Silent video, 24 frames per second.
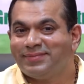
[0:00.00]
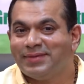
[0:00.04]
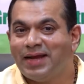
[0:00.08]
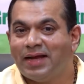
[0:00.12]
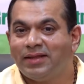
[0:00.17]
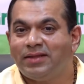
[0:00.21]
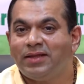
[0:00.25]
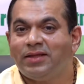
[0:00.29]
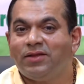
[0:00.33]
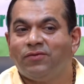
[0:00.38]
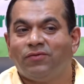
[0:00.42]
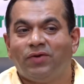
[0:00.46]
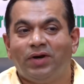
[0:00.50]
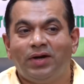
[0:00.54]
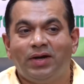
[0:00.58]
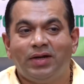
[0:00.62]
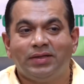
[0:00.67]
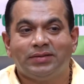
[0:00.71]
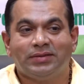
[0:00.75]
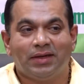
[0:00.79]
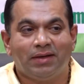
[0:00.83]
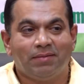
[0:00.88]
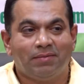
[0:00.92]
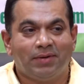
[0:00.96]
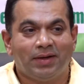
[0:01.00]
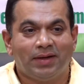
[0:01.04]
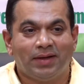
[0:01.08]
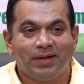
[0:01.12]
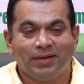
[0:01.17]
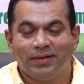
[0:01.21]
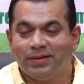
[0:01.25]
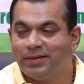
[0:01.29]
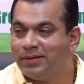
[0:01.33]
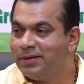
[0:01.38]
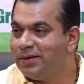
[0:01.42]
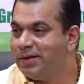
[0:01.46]
I think the world is
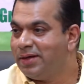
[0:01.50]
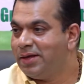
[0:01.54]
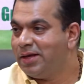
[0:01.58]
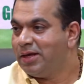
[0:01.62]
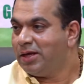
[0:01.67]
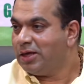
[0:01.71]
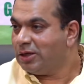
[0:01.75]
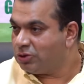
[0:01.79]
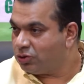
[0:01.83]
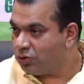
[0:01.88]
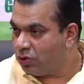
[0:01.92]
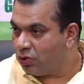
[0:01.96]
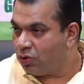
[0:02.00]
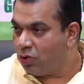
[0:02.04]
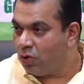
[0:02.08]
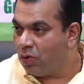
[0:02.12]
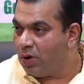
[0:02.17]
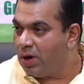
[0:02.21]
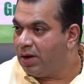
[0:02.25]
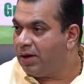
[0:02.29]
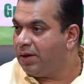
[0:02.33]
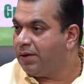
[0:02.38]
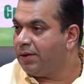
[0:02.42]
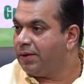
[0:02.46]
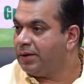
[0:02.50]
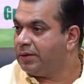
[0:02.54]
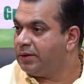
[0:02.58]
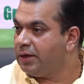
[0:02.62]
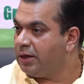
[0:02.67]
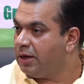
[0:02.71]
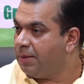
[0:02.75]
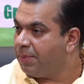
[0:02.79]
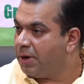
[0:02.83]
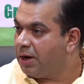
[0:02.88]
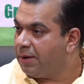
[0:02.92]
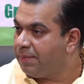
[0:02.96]
celebrating. So Goa, the
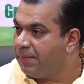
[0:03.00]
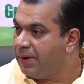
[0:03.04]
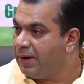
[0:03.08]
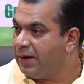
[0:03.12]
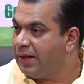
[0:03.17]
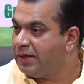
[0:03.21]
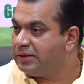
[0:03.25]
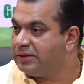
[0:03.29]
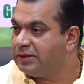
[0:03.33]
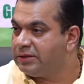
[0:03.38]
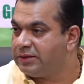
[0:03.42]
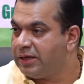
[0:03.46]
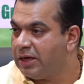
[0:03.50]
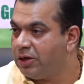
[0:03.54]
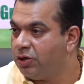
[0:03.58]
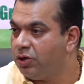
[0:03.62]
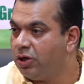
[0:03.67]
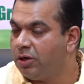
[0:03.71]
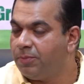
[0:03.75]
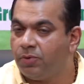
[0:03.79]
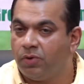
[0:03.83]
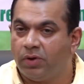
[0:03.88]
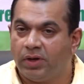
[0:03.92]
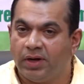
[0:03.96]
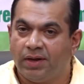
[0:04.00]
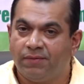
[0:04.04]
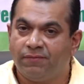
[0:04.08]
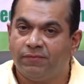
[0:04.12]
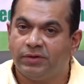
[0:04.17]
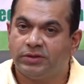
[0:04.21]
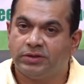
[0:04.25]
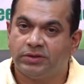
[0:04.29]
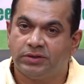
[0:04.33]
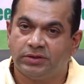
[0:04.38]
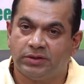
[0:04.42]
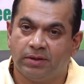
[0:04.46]
department has its annual program,
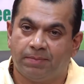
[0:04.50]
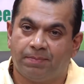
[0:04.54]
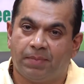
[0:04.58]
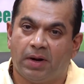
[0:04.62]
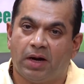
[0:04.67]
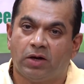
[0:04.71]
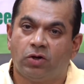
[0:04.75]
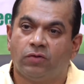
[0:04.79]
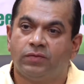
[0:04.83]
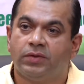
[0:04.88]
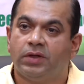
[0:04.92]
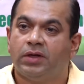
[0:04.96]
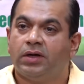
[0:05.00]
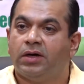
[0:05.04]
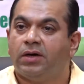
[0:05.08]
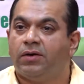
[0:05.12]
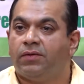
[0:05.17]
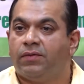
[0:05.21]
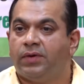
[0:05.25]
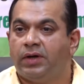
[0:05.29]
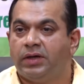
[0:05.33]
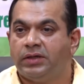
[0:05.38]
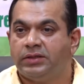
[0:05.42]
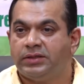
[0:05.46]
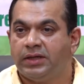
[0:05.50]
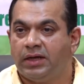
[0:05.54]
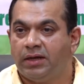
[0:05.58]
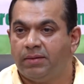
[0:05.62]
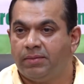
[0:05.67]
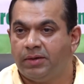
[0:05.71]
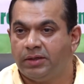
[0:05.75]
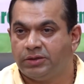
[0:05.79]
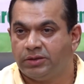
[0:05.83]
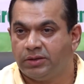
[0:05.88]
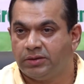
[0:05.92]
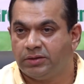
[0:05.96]
which is a part of the world
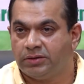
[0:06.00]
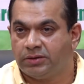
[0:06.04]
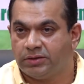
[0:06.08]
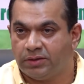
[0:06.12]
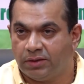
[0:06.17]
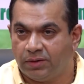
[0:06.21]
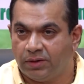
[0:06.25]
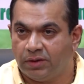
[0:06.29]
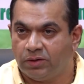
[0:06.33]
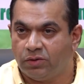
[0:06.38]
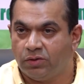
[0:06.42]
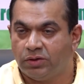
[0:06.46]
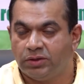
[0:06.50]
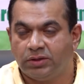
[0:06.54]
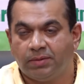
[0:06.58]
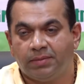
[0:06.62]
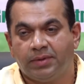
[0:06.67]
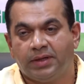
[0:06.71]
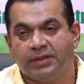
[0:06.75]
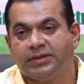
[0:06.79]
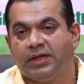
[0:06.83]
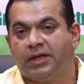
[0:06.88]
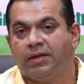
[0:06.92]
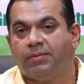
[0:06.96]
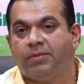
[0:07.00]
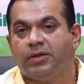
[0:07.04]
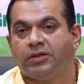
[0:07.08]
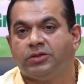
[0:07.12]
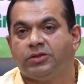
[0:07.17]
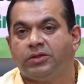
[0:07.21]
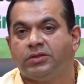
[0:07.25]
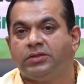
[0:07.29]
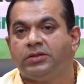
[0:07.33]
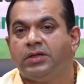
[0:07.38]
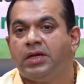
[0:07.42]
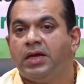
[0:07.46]
celebrations, Tourism Day
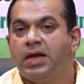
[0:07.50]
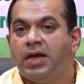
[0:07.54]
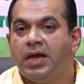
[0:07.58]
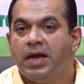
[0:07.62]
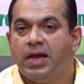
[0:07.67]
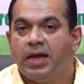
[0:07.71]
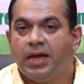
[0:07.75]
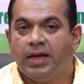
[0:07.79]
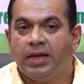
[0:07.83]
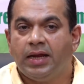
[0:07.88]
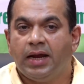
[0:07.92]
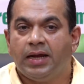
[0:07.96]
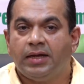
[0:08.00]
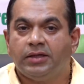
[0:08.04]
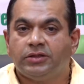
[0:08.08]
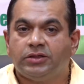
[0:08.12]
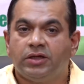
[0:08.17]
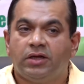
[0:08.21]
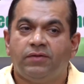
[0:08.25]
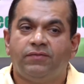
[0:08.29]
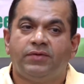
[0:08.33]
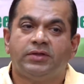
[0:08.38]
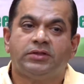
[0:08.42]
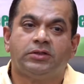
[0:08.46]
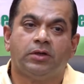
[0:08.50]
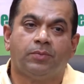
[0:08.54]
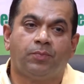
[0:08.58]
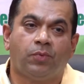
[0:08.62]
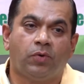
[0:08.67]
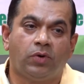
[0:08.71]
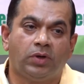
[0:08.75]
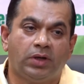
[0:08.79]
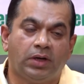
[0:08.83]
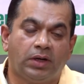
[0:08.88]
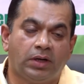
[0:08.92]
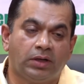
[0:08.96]
celebrations. In addition, we
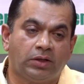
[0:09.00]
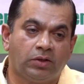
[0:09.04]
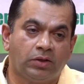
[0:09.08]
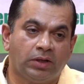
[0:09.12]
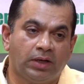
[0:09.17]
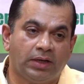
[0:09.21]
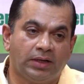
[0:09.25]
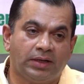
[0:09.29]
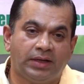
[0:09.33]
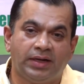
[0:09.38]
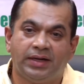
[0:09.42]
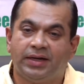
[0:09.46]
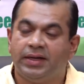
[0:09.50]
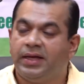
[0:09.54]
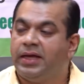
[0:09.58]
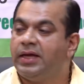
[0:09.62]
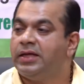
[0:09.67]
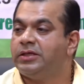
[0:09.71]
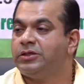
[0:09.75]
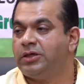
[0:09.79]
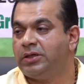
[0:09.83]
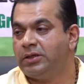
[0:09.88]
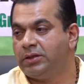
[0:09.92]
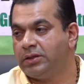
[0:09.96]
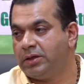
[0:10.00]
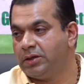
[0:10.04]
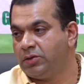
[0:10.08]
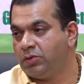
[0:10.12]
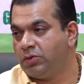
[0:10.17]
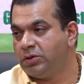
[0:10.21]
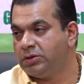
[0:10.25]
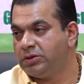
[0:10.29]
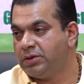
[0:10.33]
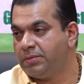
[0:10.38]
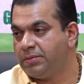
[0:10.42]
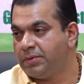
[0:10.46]
support the TTAG, the
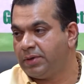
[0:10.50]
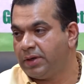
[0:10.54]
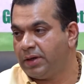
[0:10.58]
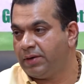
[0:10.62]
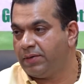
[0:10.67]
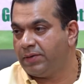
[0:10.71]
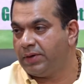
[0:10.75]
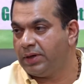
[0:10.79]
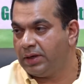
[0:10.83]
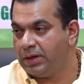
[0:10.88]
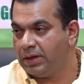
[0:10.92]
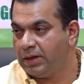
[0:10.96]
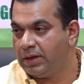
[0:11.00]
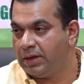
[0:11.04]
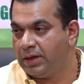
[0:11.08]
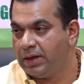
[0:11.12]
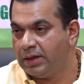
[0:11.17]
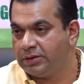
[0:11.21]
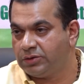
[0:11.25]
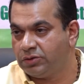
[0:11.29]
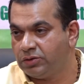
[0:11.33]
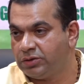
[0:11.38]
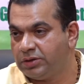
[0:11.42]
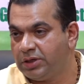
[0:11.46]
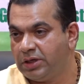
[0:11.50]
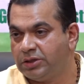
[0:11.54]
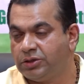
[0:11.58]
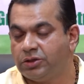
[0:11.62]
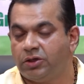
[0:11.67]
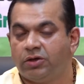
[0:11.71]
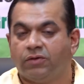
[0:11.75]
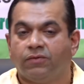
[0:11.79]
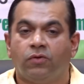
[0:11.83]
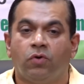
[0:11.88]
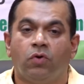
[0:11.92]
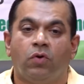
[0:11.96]
Tourism Travel
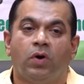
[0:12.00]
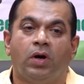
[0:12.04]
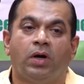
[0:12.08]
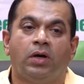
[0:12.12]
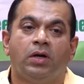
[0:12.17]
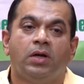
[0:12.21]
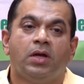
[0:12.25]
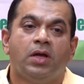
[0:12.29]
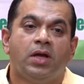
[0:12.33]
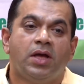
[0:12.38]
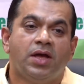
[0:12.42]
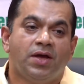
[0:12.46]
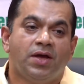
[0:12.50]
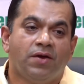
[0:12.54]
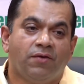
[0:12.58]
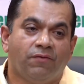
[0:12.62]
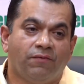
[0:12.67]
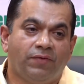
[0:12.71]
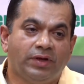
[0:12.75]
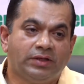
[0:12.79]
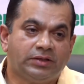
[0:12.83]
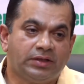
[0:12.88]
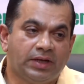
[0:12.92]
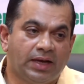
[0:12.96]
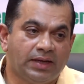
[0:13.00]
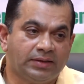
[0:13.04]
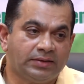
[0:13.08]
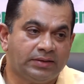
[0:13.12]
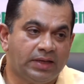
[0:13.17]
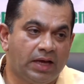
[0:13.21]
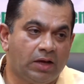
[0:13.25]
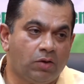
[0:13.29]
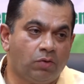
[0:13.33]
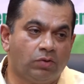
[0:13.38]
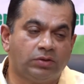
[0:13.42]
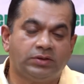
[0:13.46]
Association of Goa, which has
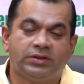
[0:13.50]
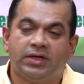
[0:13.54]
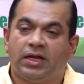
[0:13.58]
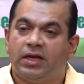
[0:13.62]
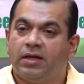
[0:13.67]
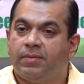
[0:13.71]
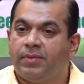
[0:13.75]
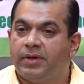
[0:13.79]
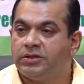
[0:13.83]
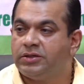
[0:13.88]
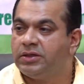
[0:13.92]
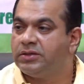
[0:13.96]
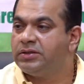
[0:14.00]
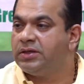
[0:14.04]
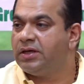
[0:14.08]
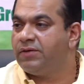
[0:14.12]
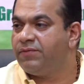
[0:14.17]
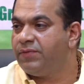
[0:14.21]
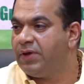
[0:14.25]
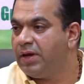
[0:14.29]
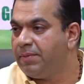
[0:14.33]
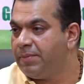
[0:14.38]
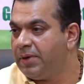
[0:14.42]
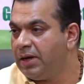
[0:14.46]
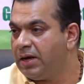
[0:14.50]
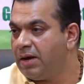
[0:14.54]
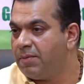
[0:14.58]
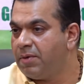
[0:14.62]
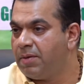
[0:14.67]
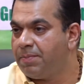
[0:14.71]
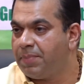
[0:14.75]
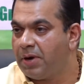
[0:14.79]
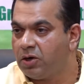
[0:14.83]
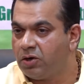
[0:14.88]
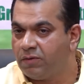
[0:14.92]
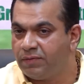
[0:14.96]
their own celebrations, and we have become
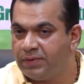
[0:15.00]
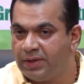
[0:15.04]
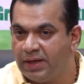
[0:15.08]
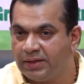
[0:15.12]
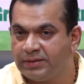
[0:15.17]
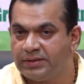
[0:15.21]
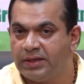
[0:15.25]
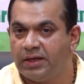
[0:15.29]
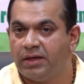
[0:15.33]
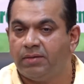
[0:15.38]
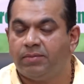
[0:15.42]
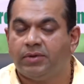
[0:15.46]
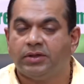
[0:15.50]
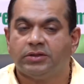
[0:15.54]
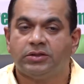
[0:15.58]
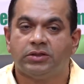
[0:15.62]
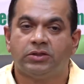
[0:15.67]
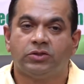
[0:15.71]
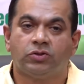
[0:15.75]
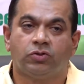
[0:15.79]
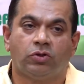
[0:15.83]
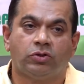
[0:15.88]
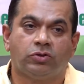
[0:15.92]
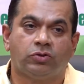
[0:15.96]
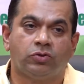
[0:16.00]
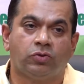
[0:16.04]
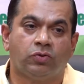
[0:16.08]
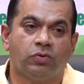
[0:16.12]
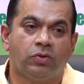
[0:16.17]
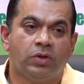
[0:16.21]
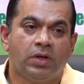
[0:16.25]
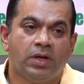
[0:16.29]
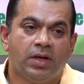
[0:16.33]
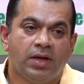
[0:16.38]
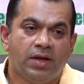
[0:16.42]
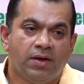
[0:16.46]
a part of their celebrations also.
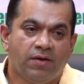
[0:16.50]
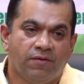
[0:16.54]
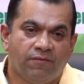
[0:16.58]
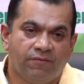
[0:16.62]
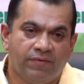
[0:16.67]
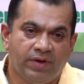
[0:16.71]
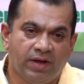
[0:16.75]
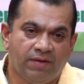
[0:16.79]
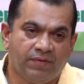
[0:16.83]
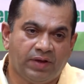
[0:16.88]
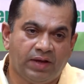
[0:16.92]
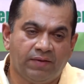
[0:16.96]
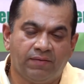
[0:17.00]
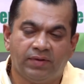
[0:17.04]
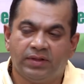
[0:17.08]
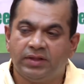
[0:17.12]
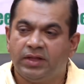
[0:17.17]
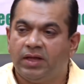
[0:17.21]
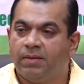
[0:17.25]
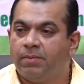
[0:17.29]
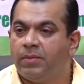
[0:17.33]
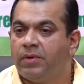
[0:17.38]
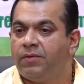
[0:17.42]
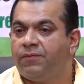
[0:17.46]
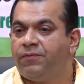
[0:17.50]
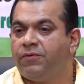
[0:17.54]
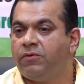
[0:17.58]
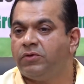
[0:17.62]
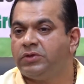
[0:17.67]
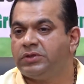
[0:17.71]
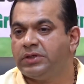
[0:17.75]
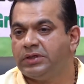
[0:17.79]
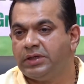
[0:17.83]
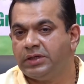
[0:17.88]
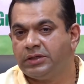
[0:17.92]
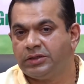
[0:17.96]
We have given them a
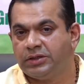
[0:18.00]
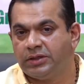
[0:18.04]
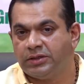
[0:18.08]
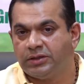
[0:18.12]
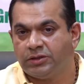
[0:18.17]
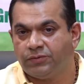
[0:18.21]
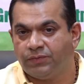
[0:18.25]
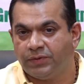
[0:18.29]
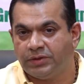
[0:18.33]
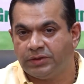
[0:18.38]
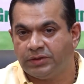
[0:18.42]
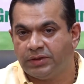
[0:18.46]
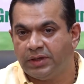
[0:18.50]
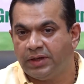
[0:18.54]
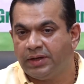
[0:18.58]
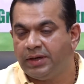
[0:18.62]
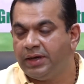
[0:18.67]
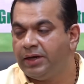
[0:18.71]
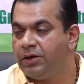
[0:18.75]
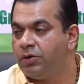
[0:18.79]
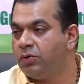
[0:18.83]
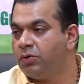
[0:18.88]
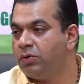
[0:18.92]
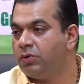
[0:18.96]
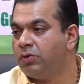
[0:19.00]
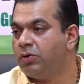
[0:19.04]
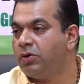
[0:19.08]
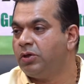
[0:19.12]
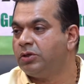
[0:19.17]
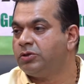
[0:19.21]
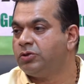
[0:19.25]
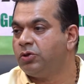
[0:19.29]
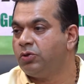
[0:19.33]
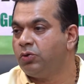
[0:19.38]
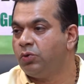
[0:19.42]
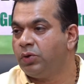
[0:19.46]
few suggestions which they need to
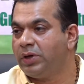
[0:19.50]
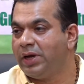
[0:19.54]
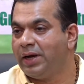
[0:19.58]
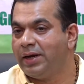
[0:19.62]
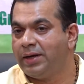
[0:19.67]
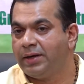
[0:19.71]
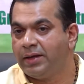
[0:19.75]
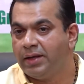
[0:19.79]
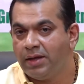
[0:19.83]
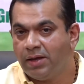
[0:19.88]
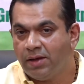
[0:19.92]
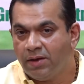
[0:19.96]
also look at.